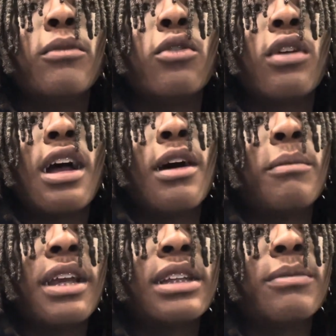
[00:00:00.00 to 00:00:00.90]
but were
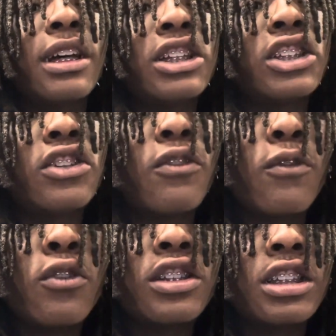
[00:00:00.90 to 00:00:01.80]
outmatched by the sheer
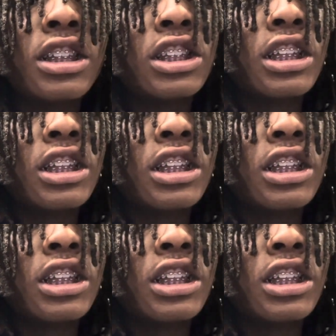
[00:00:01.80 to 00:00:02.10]
force of